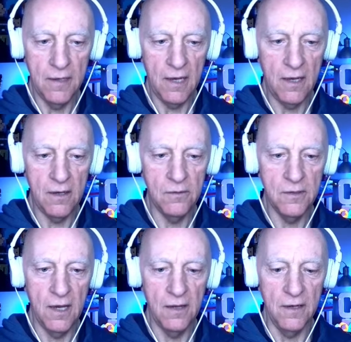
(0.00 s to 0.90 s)
No,
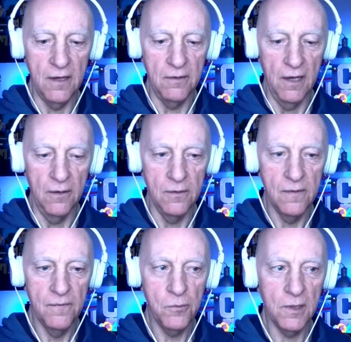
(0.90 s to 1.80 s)
no, no, no.
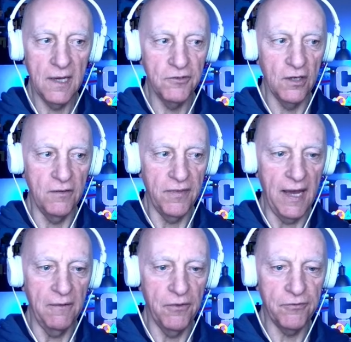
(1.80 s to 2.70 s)
We'll have none of
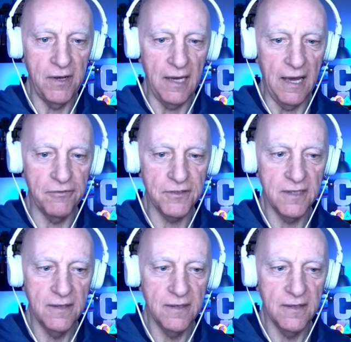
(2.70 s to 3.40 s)
that. Three left.